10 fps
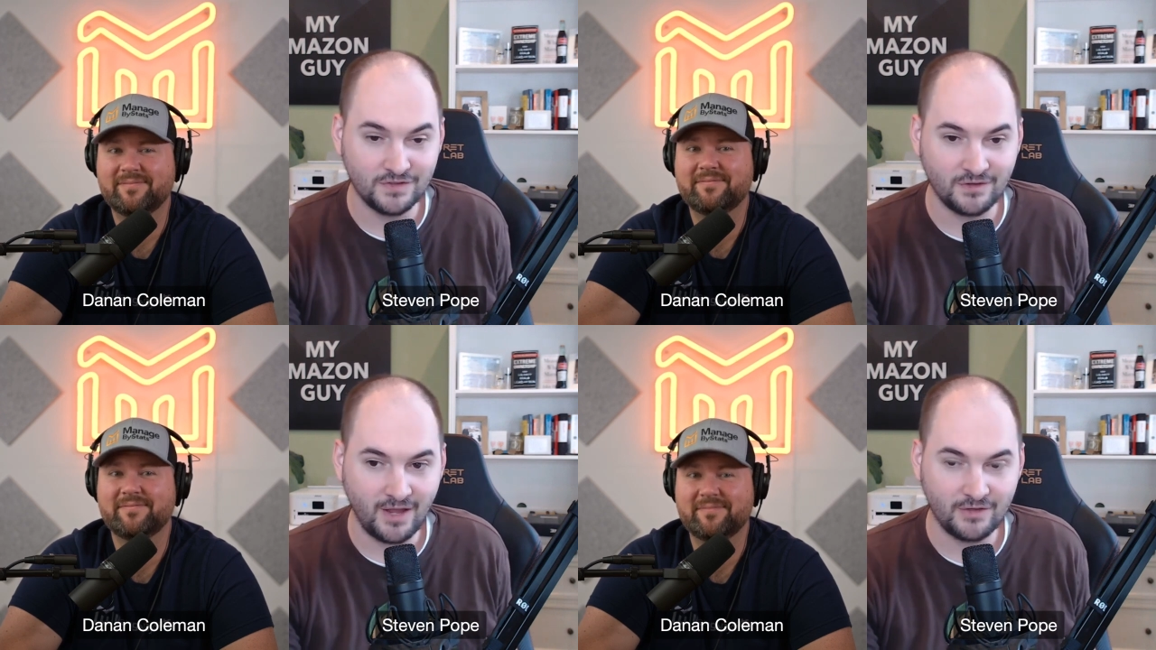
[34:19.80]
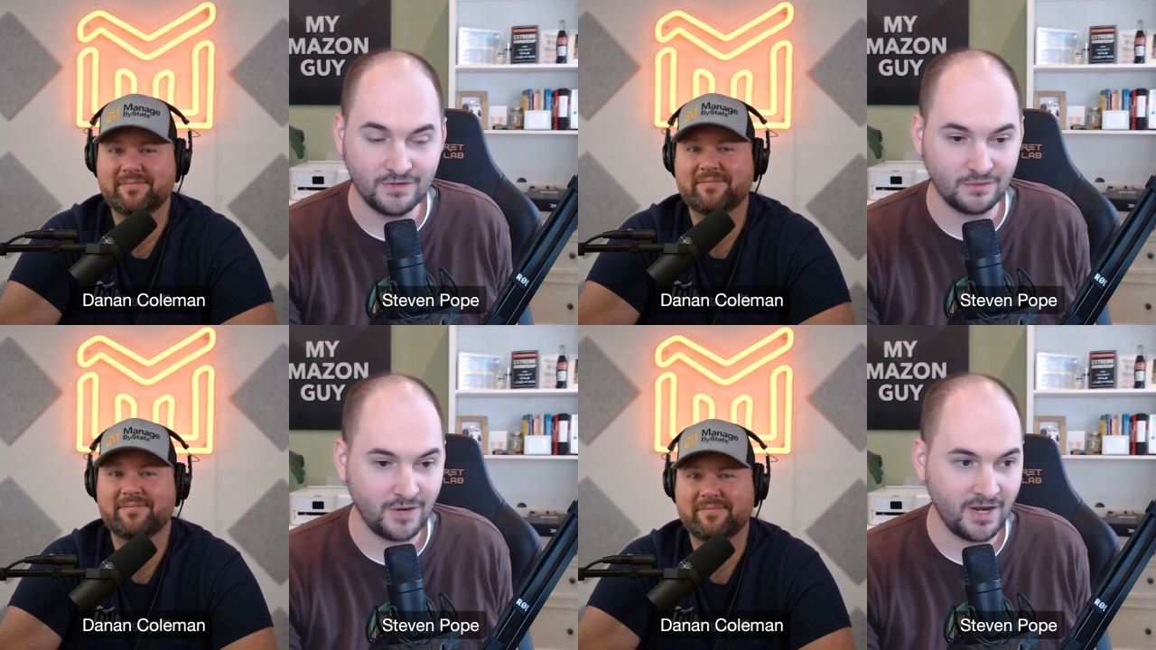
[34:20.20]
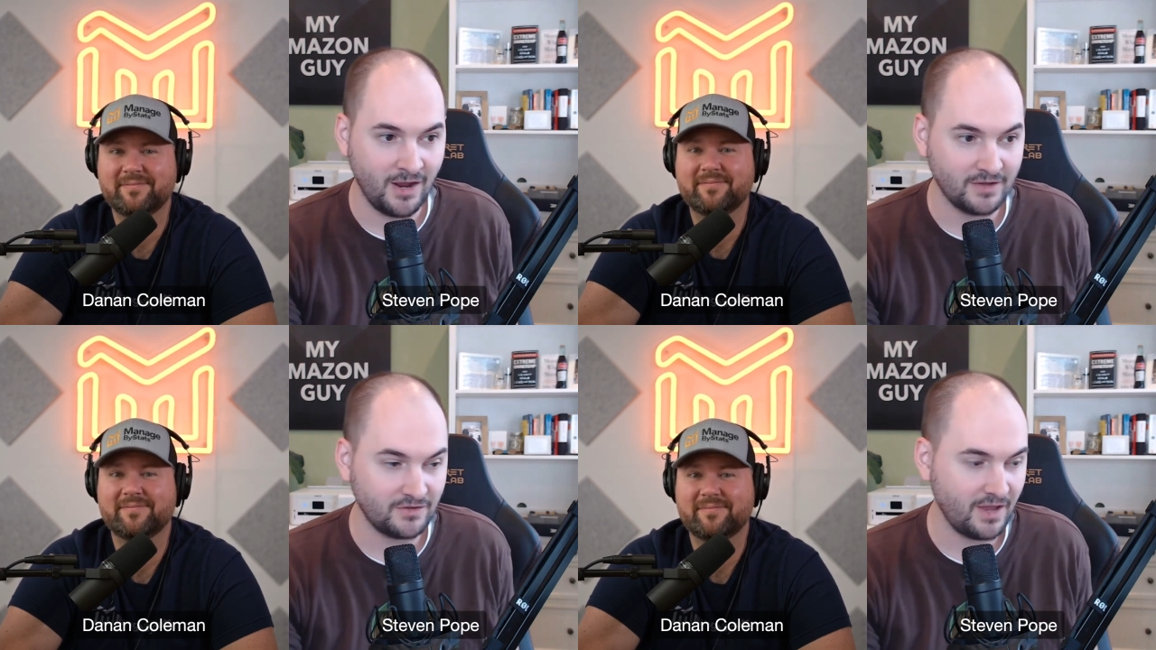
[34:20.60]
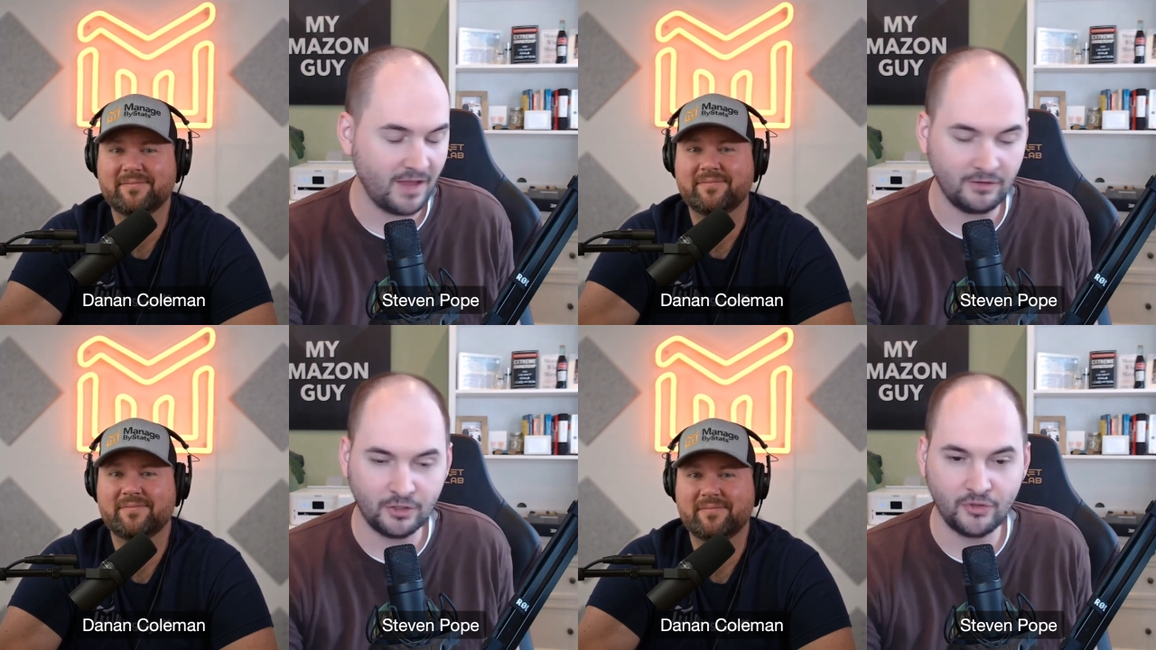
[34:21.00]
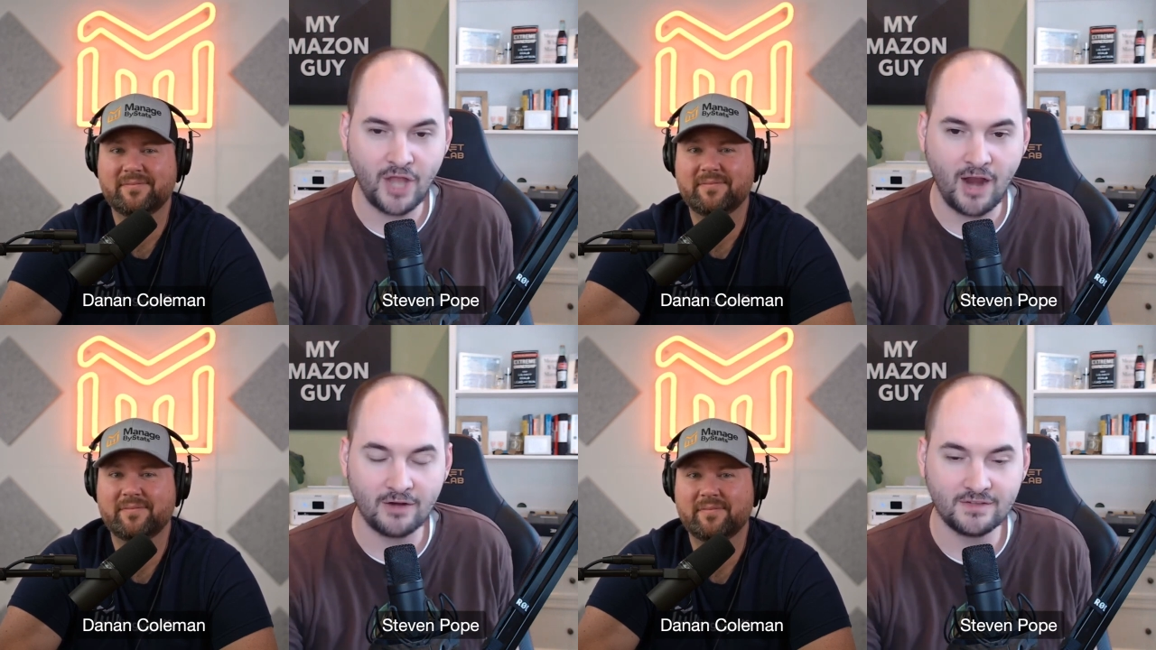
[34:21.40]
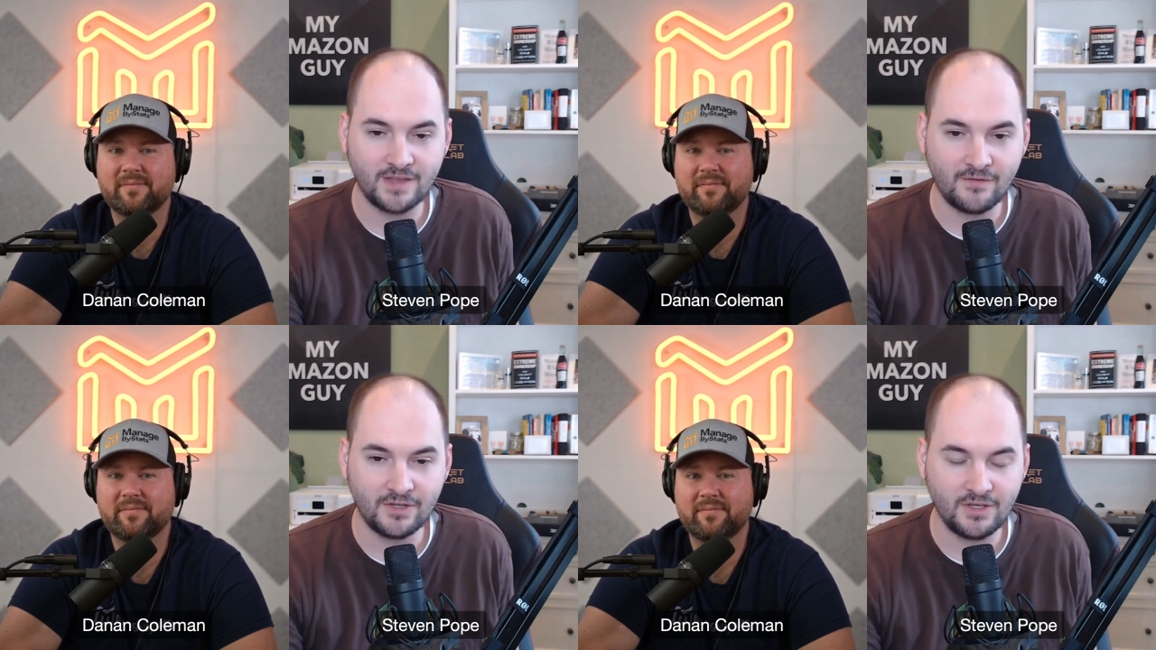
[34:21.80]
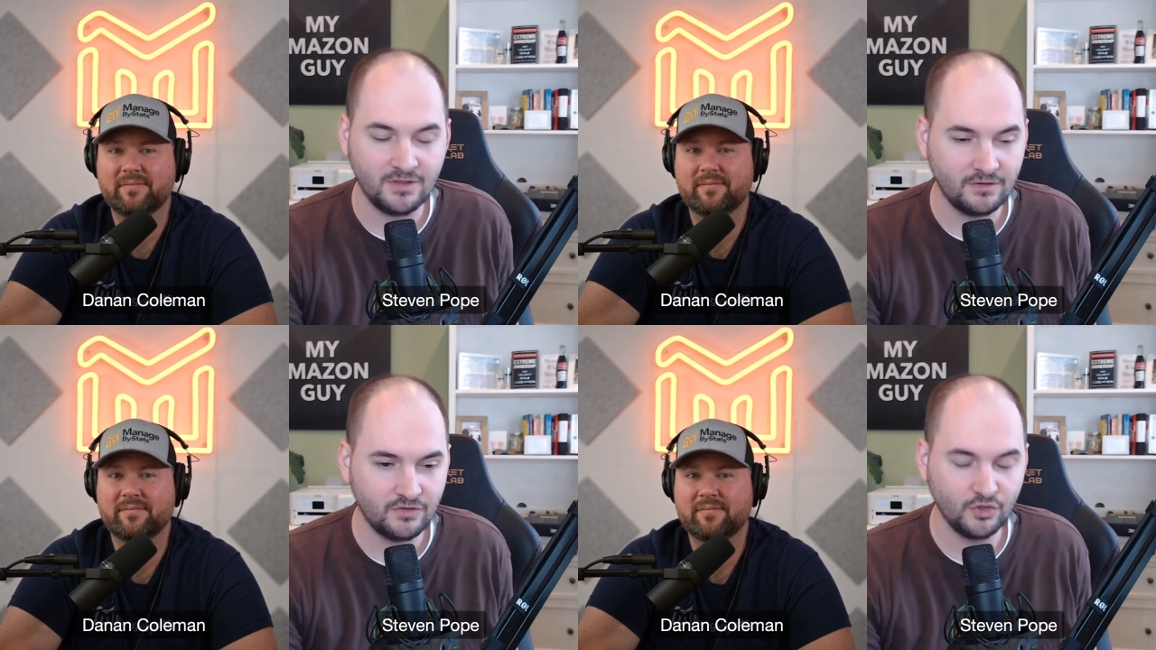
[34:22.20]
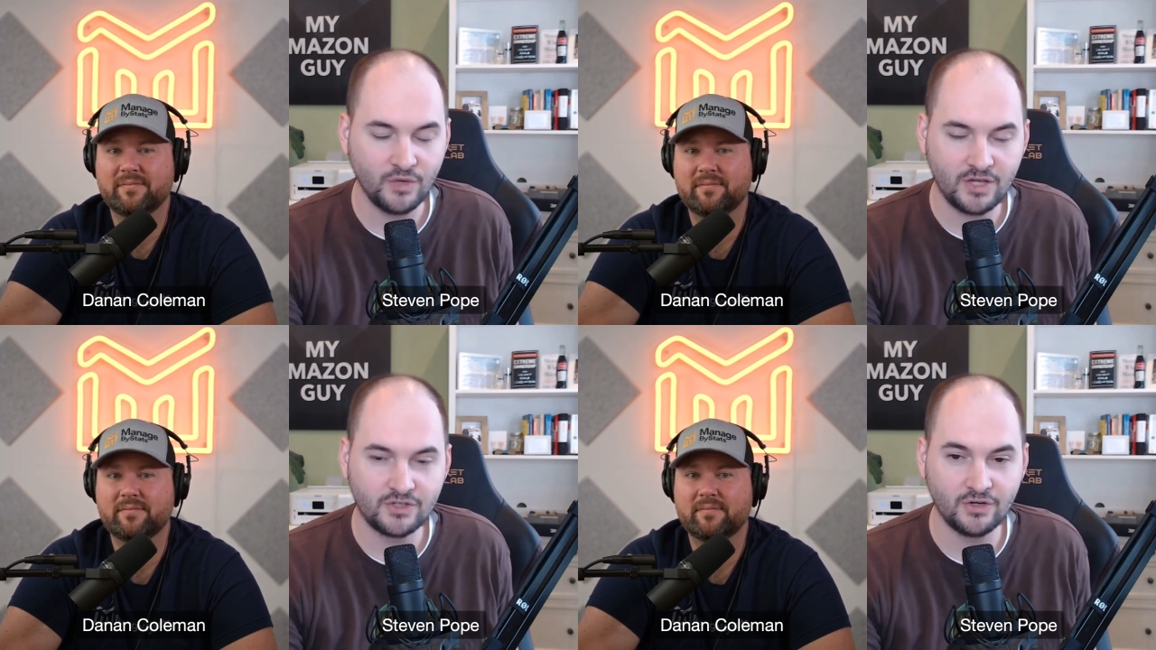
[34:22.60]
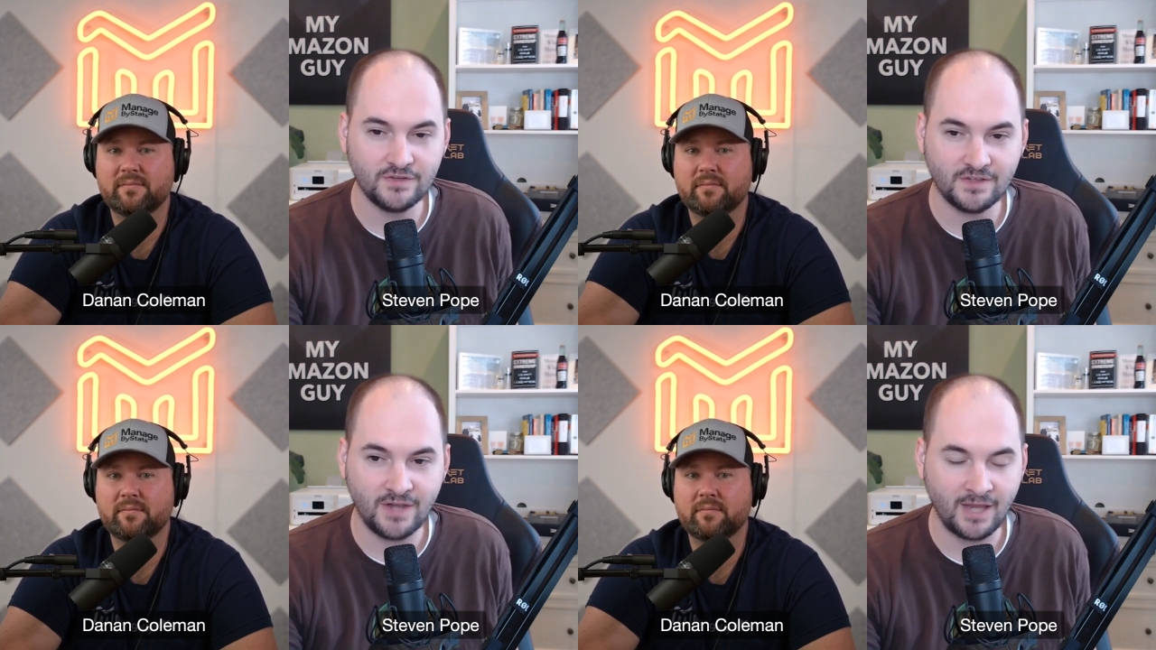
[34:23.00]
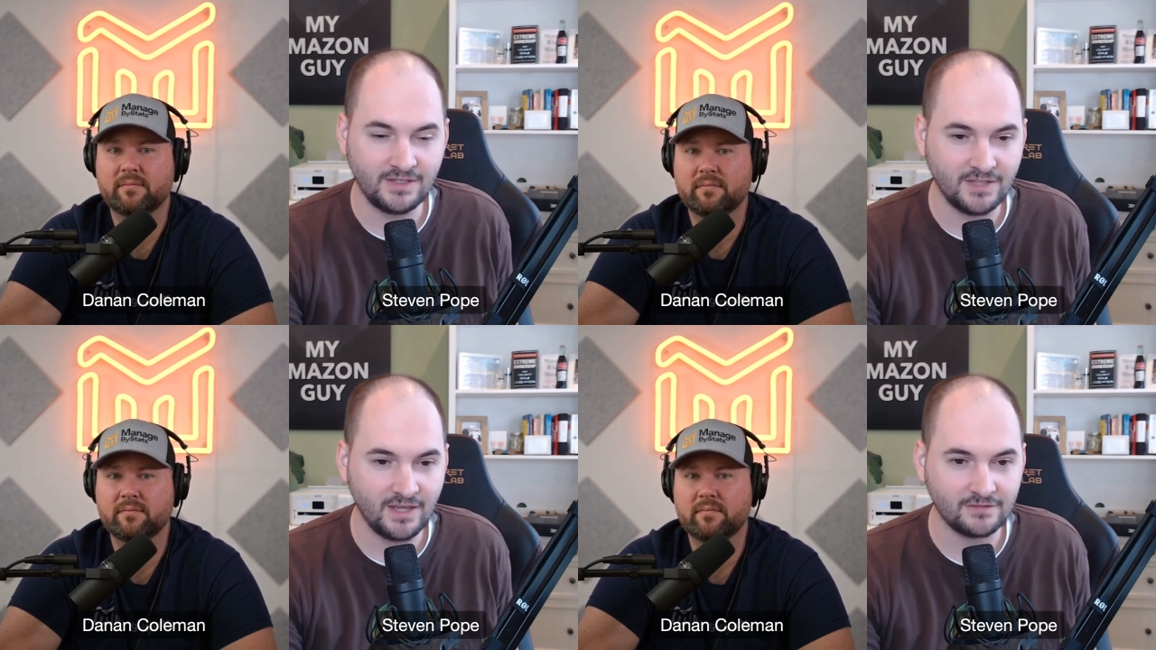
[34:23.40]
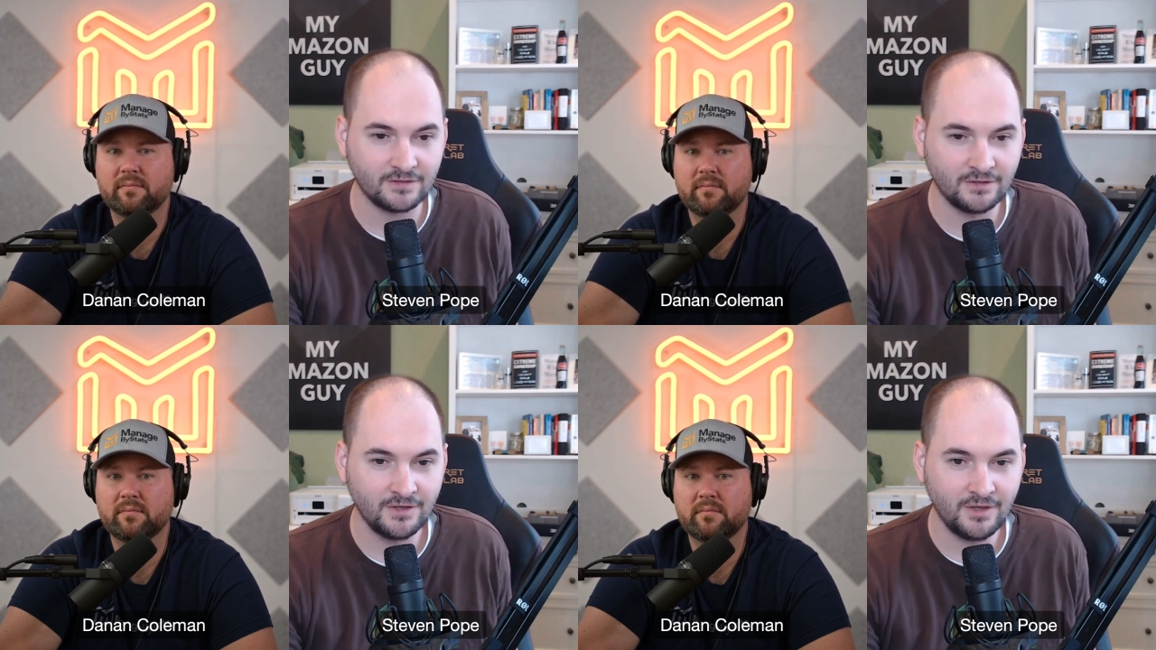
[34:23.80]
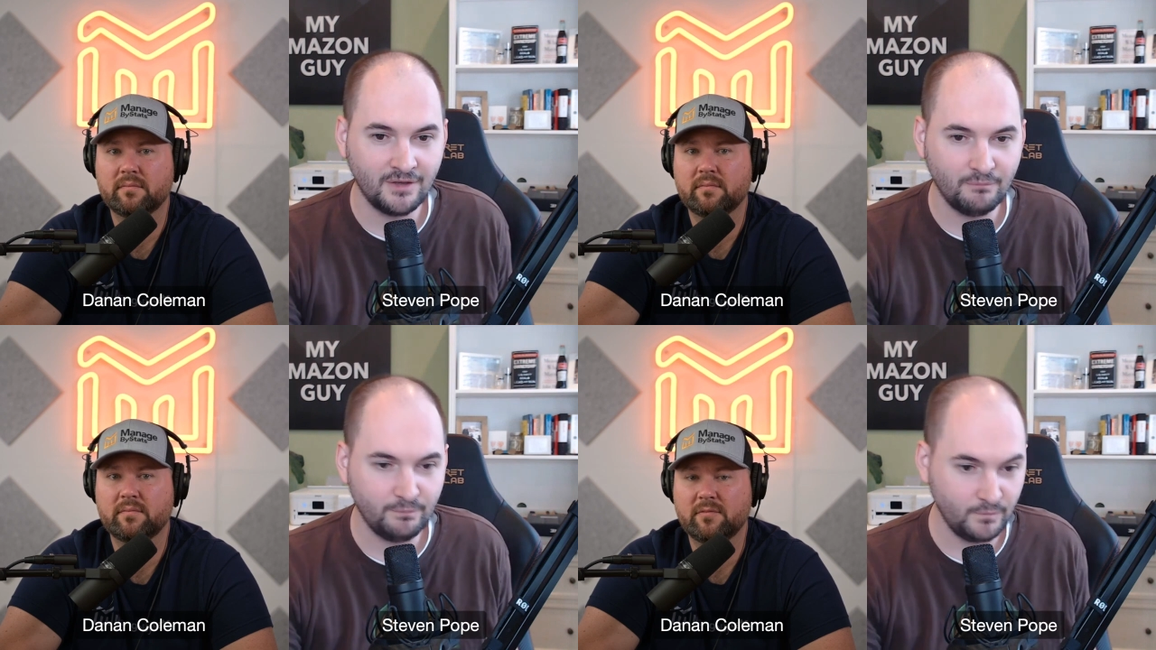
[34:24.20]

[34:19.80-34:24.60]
Speaker 1: cause I use it right now. I literally hired 72 interns in 90 days.